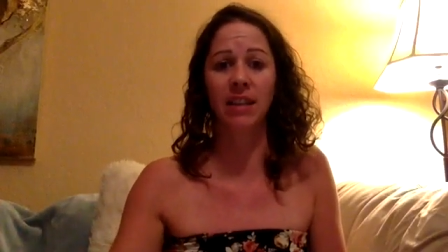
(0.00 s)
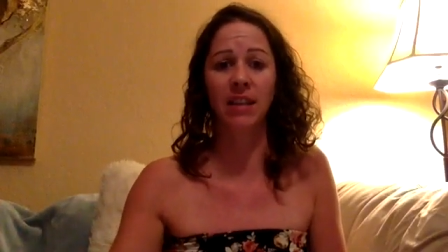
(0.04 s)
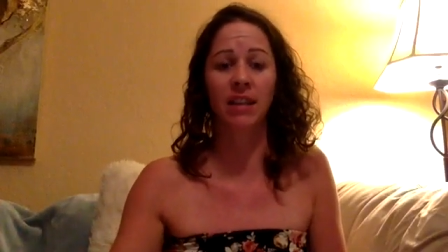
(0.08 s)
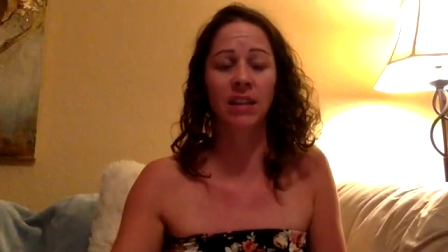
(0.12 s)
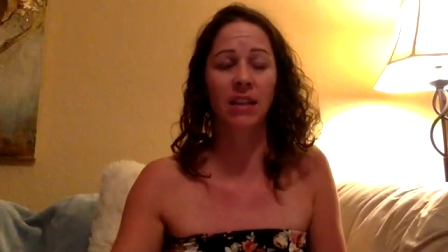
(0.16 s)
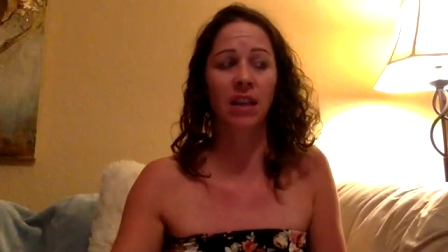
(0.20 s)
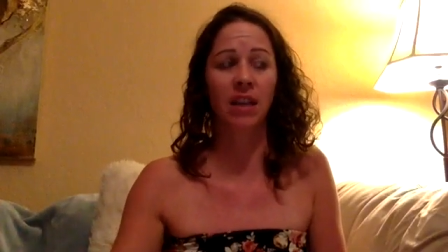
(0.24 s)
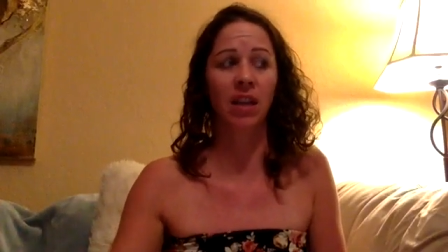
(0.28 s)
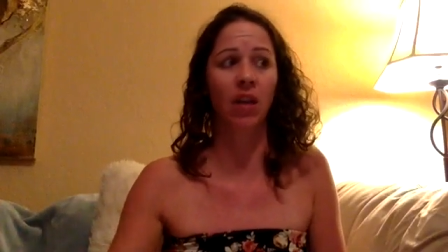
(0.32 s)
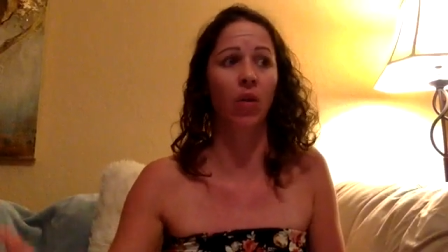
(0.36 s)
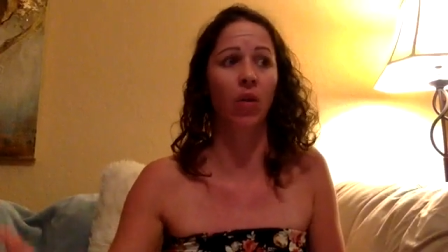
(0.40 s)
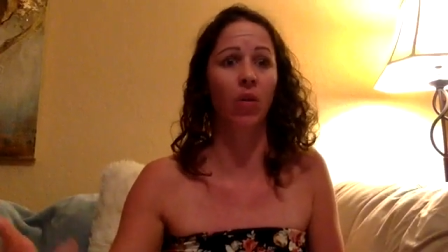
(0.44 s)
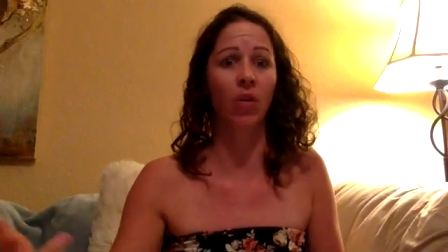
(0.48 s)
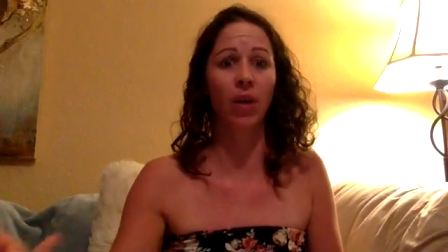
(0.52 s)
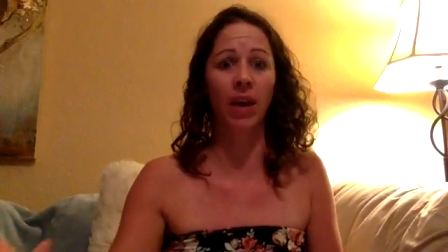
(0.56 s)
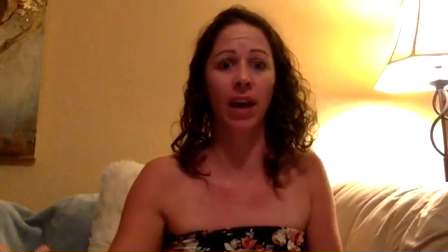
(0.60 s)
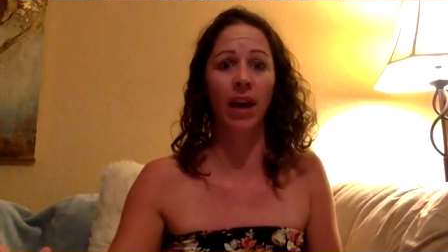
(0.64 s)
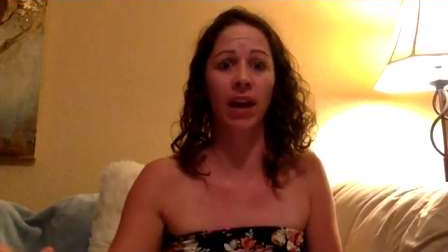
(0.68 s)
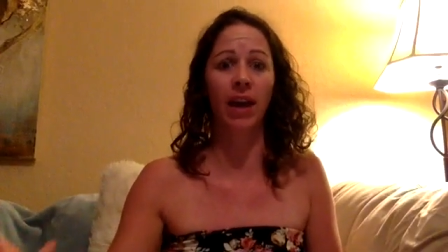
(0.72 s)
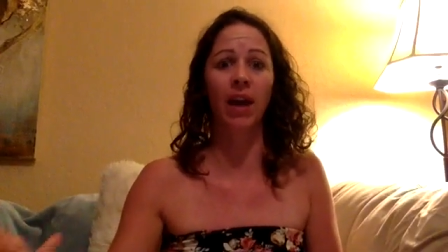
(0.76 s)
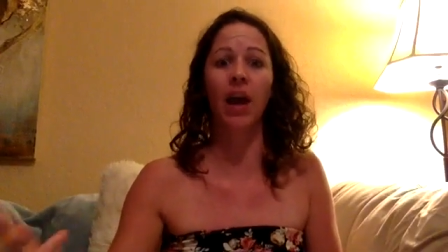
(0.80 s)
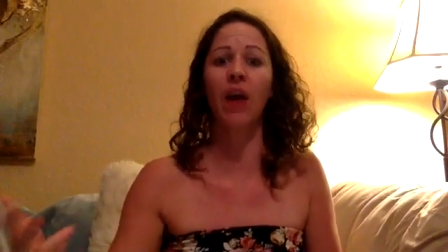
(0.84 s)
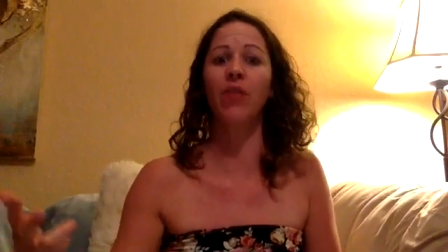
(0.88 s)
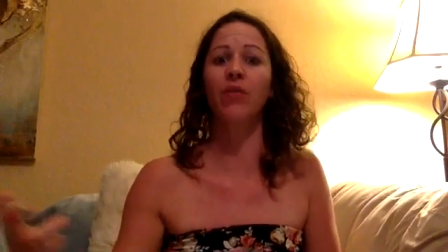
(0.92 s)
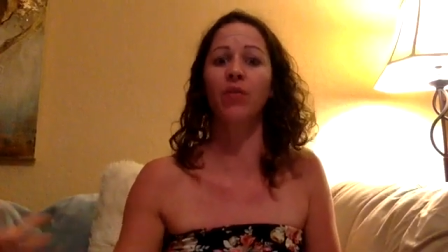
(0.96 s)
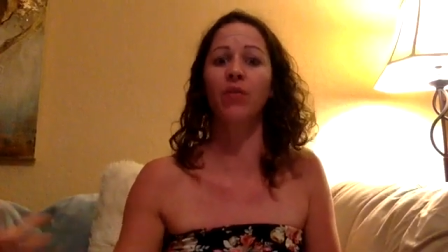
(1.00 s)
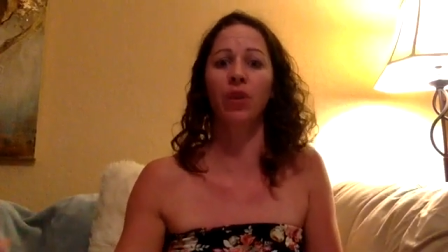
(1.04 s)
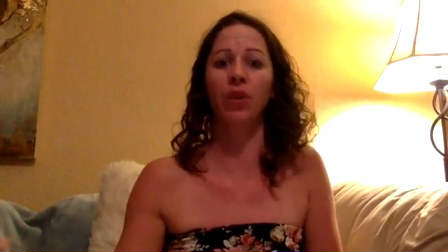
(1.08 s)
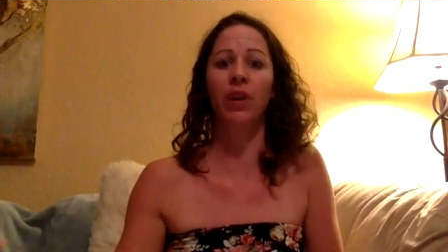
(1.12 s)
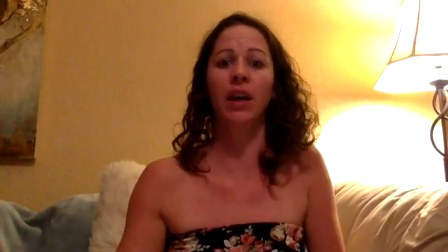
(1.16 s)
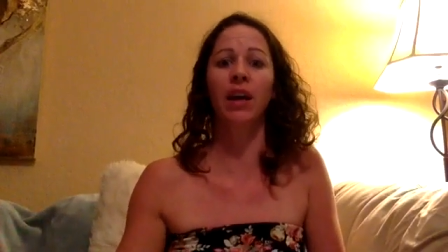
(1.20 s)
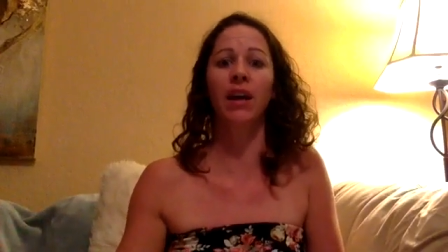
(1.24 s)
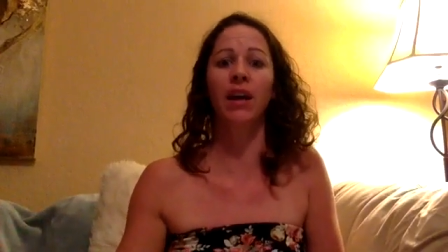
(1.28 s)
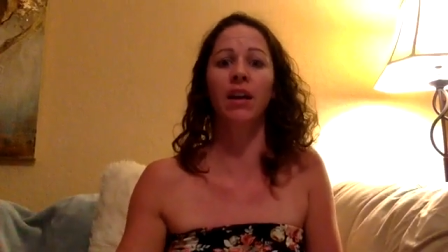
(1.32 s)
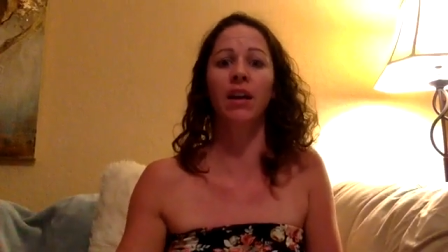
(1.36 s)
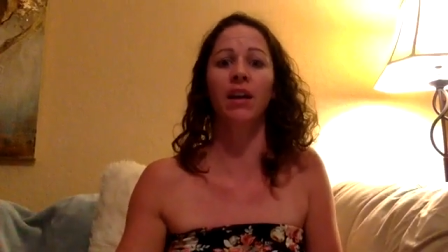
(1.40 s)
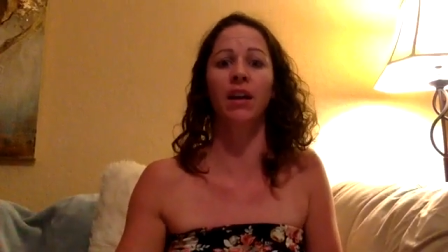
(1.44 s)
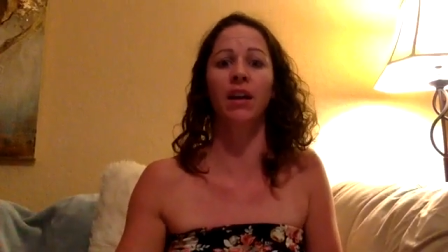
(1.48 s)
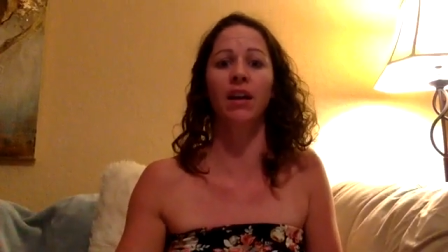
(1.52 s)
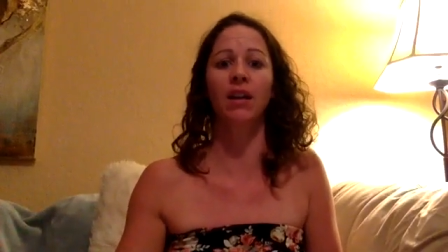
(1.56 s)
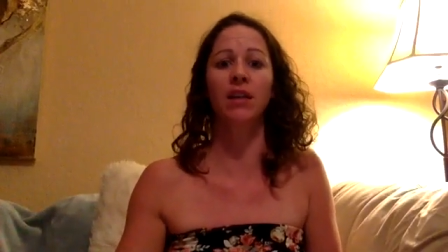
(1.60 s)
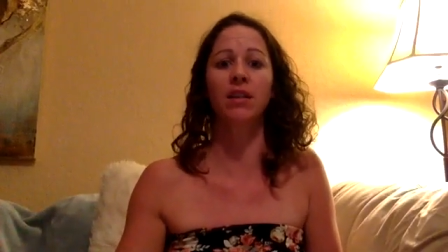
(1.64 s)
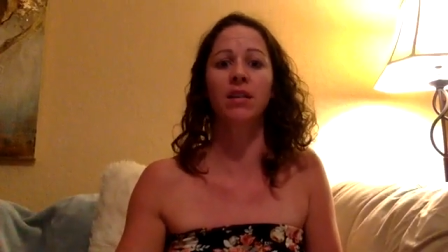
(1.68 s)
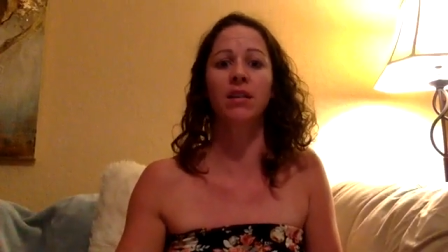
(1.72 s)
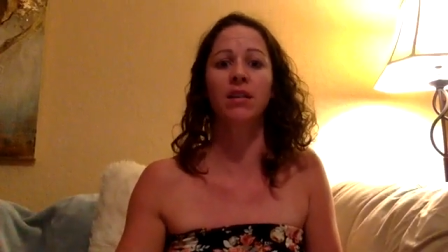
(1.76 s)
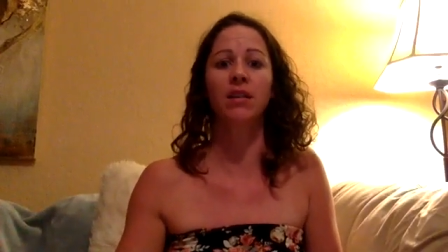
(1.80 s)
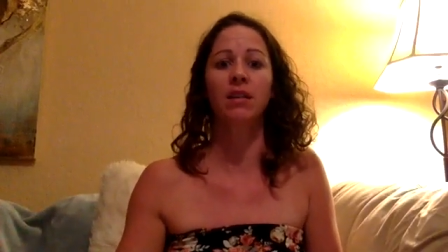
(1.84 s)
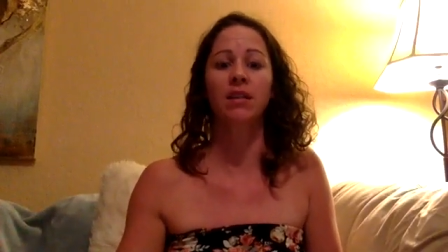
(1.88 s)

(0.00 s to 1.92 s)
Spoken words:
it's like, okay, I've created it.